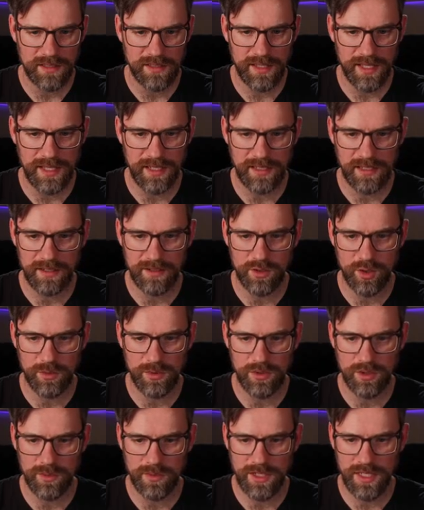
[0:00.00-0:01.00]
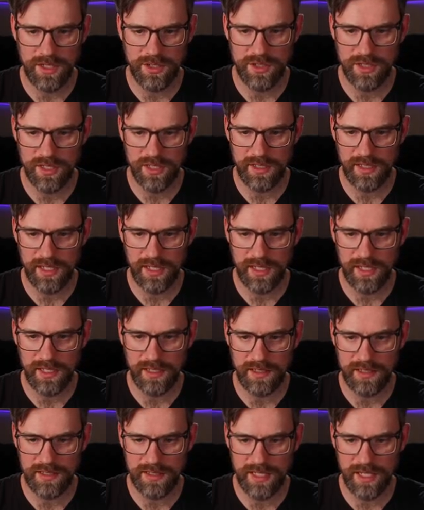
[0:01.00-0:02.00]
like global illumination
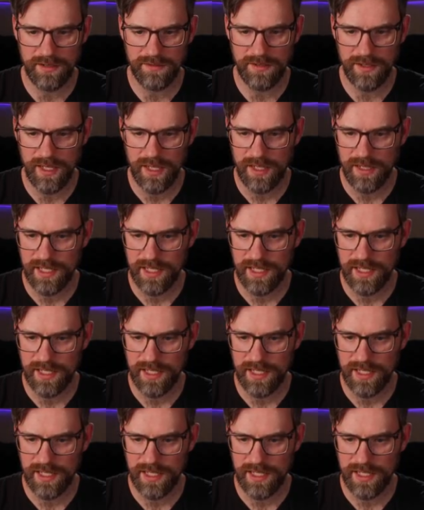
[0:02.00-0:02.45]
and stuff,